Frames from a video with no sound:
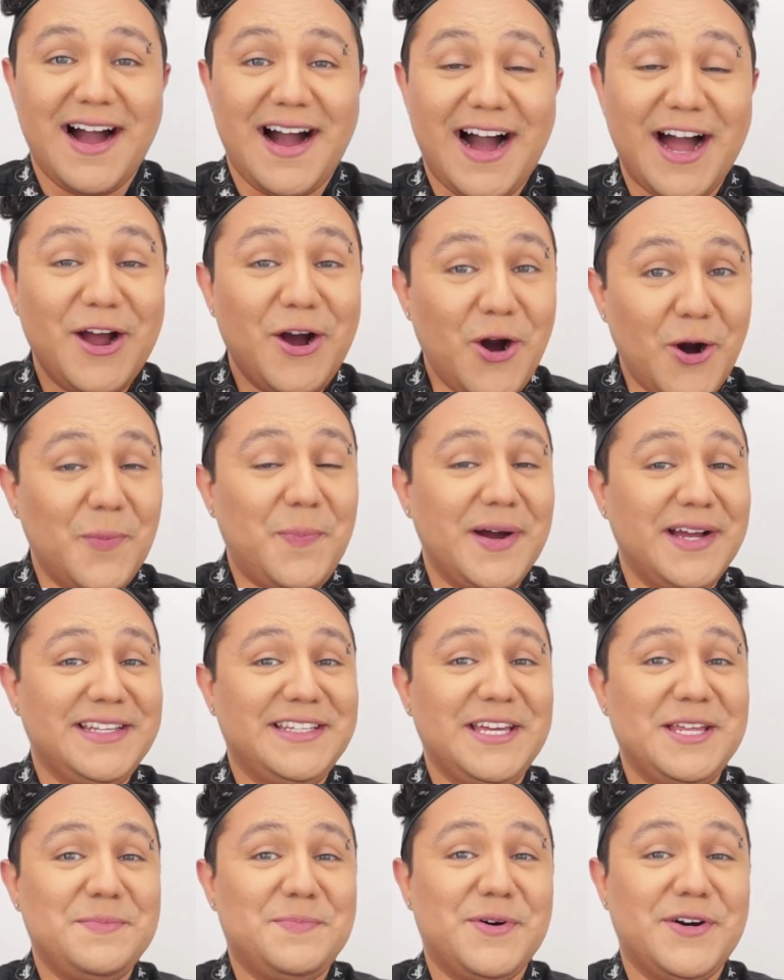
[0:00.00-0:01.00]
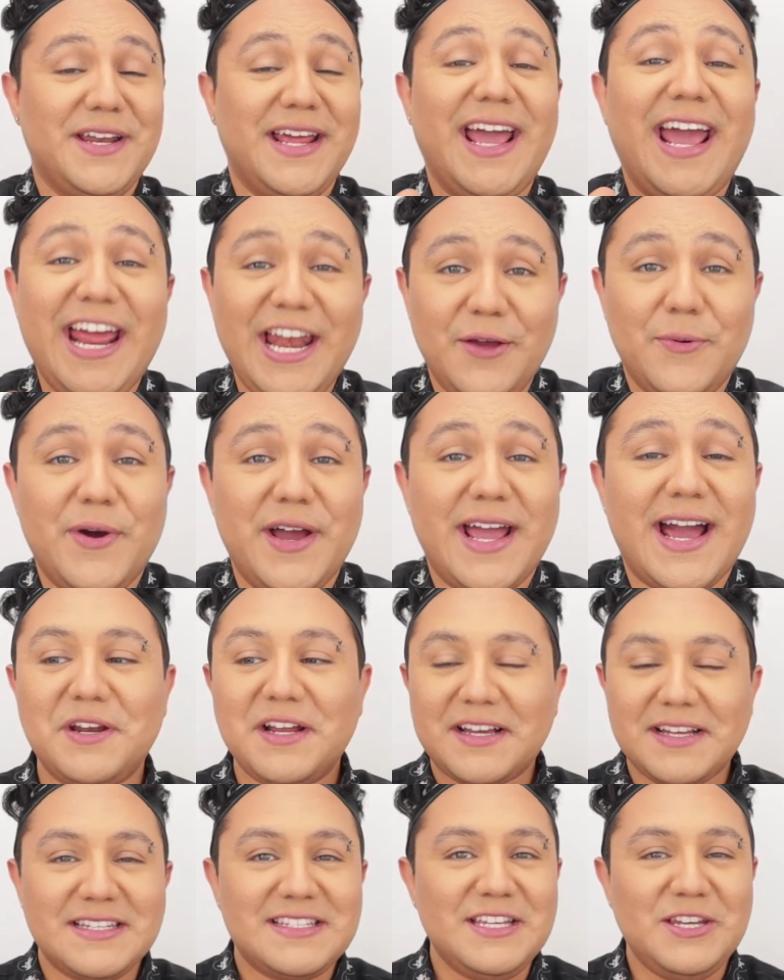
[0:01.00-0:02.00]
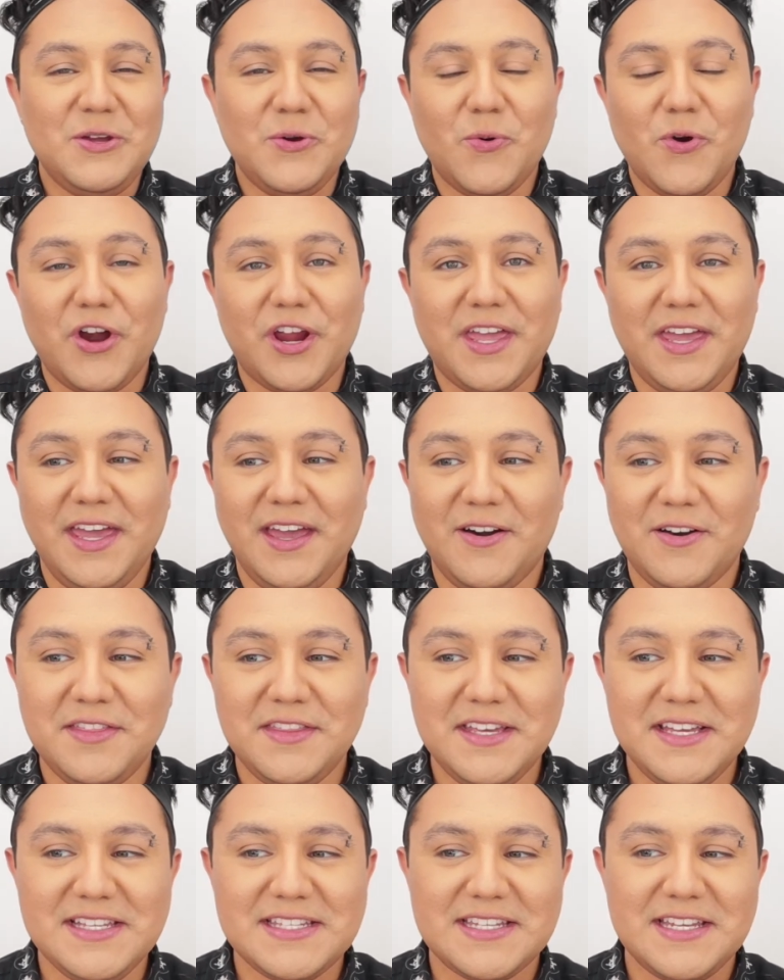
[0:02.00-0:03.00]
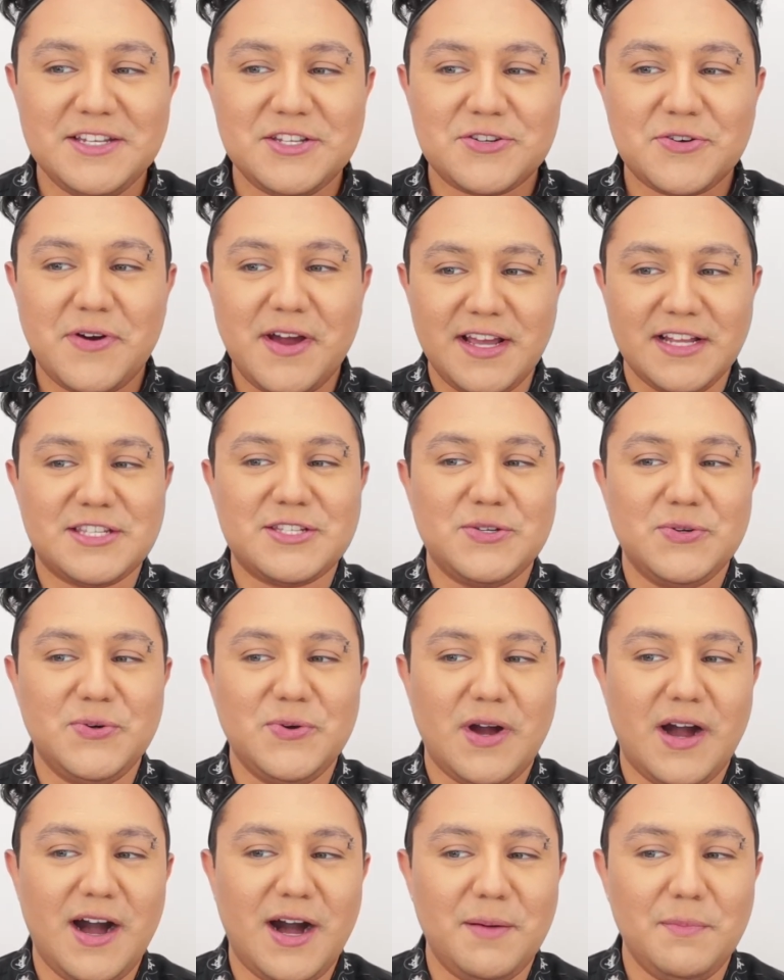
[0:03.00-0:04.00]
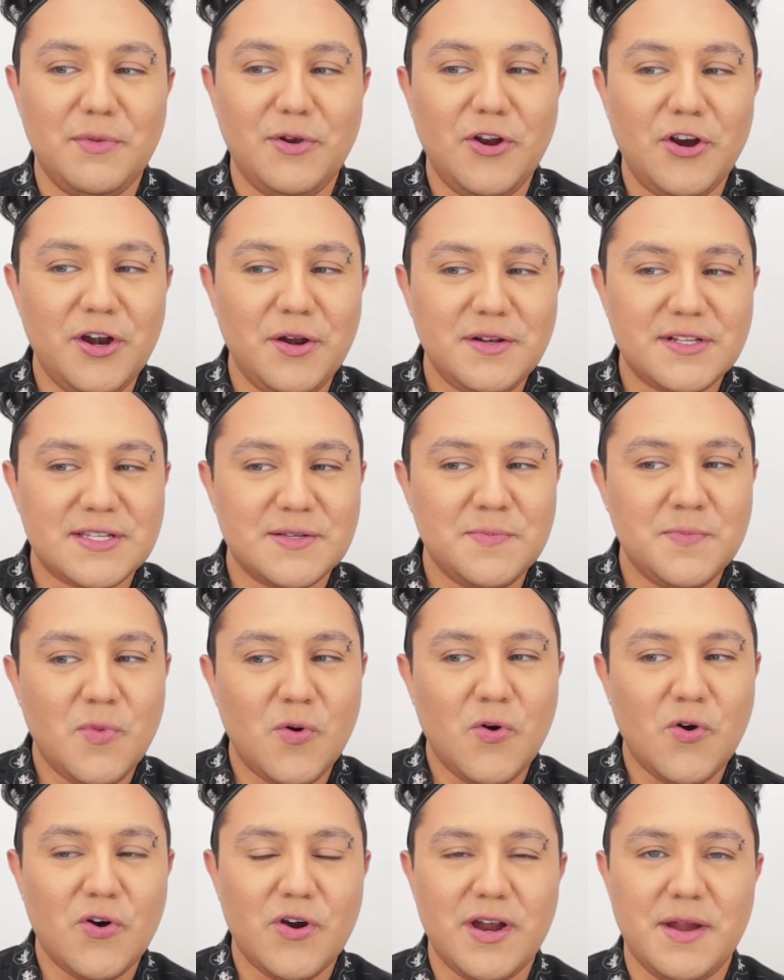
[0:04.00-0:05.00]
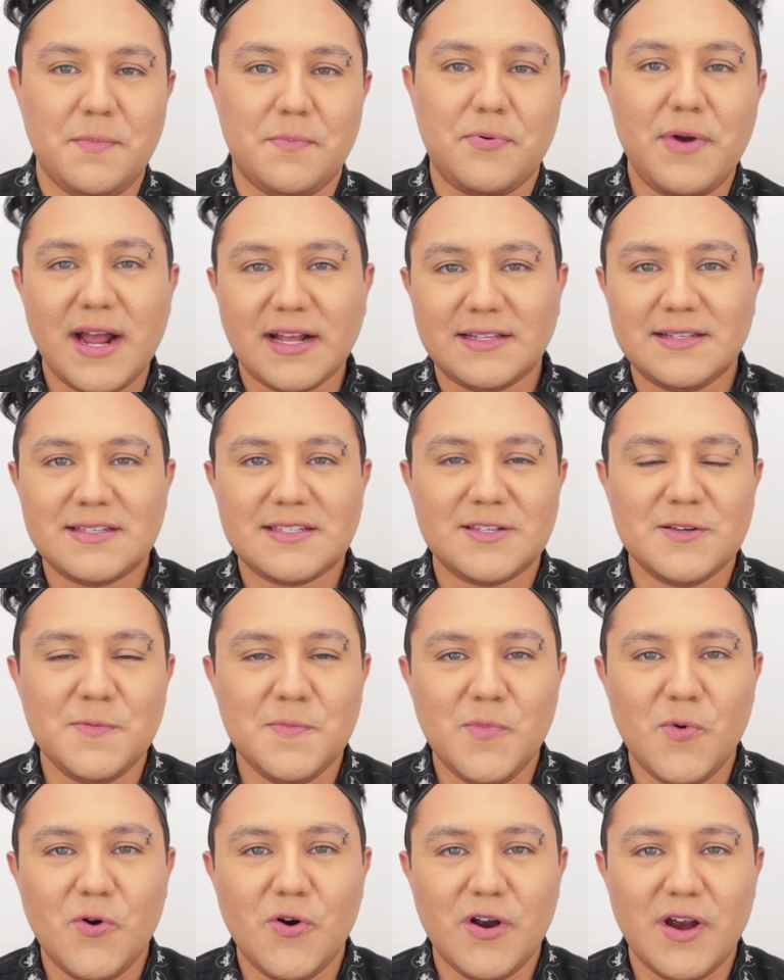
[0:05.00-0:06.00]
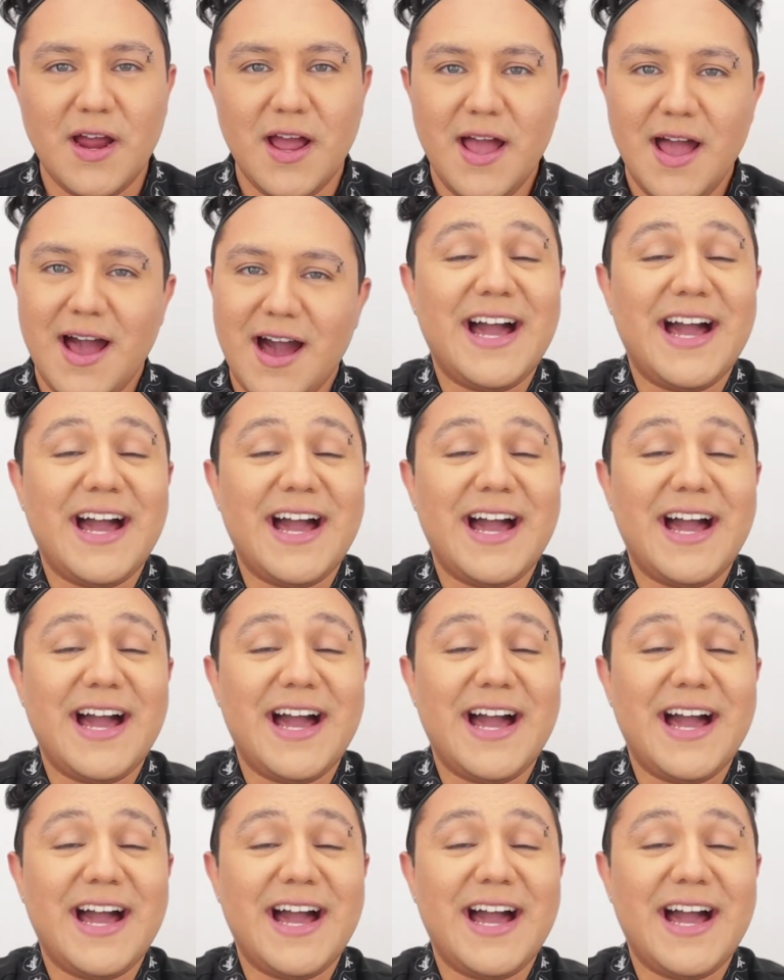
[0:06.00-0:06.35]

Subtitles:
I hope I did, but anyway, I'm gonna continue working on this and try to learn some more and practice some more.